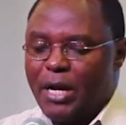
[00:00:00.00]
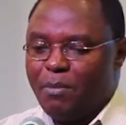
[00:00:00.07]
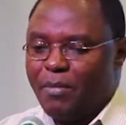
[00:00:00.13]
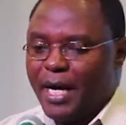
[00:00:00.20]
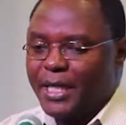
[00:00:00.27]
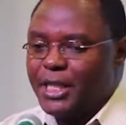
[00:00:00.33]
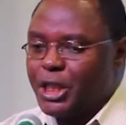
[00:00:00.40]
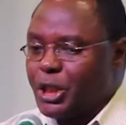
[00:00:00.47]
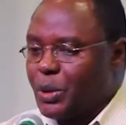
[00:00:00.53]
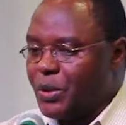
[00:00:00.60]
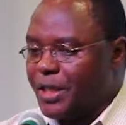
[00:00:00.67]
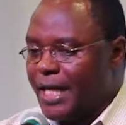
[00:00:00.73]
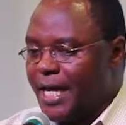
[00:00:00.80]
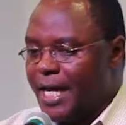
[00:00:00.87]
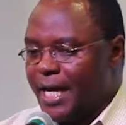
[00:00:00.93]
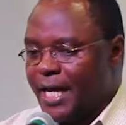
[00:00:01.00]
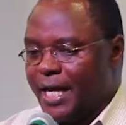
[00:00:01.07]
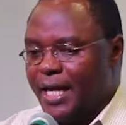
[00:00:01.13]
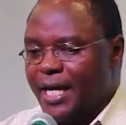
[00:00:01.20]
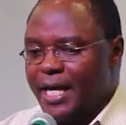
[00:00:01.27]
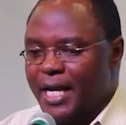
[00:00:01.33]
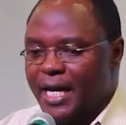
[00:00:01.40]
But
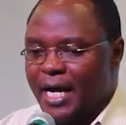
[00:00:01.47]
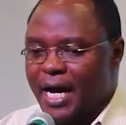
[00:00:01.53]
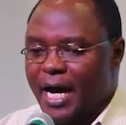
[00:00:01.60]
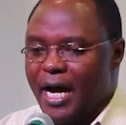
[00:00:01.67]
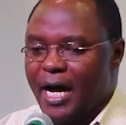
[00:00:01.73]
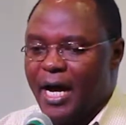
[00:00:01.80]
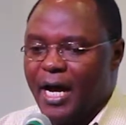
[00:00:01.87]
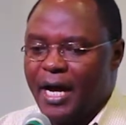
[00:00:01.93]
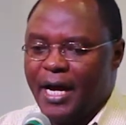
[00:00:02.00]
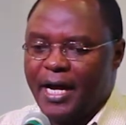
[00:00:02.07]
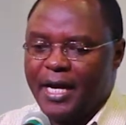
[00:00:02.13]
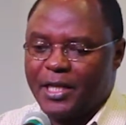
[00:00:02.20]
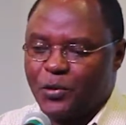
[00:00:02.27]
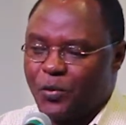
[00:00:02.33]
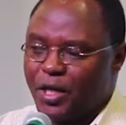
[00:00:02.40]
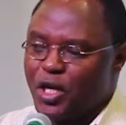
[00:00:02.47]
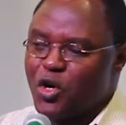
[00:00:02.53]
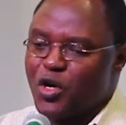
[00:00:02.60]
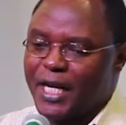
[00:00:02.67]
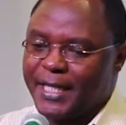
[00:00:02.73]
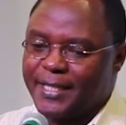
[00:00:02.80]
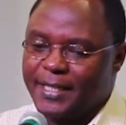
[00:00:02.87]
today, uh, as we're
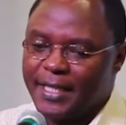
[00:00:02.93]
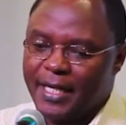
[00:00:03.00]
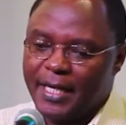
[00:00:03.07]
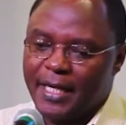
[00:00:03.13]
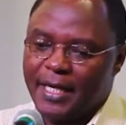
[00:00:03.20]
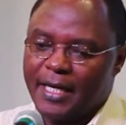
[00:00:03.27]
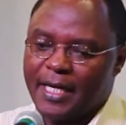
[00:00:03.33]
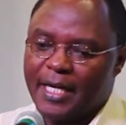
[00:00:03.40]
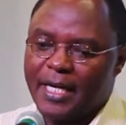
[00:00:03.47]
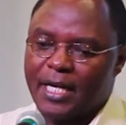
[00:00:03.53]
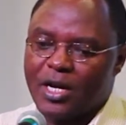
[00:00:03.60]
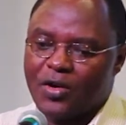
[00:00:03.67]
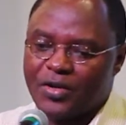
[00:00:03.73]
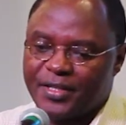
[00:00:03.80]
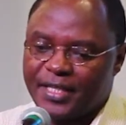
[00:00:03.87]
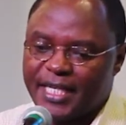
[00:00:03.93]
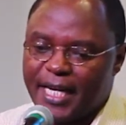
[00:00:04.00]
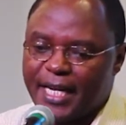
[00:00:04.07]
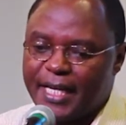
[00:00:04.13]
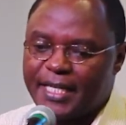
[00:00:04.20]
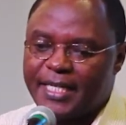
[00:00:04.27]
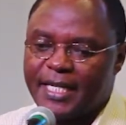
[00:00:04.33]
going to see,
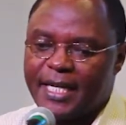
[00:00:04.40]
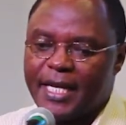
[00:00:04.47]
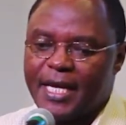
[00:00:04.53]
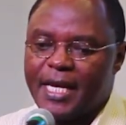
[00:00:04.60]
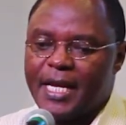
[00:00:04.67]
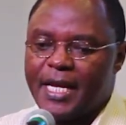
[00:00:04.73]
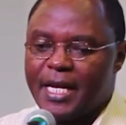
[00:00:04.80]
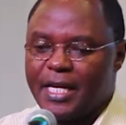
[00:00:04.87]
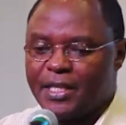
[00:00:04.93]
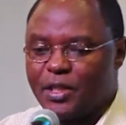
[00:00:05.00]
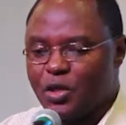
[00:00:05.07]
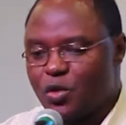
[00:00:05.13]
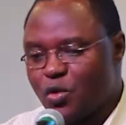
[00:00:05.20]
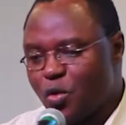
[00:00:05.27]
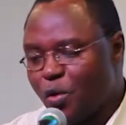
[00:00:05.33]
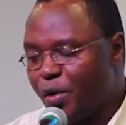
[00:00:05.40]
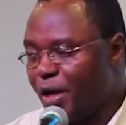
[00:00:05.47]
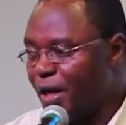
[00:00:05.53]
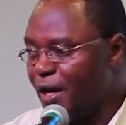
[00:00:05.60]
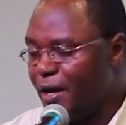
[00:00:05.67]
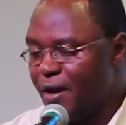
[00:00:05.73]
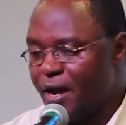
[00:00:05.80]
Christianity is
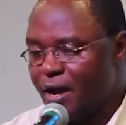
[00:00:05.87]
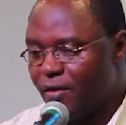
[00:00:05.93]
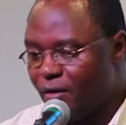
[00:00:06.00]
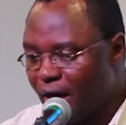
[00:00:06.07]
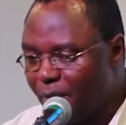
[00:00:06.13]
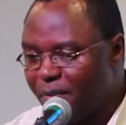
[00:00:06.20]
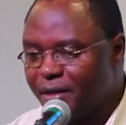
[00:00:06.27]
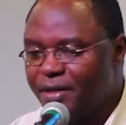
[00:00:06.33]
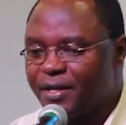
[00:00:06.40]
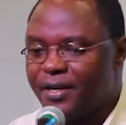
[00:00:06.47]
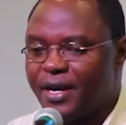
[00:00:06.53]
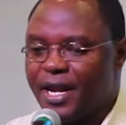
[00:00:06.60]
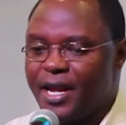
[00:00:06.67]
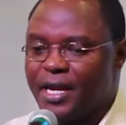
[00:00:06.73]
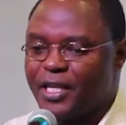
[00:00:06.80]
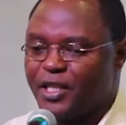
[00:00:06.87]
growing rapidly.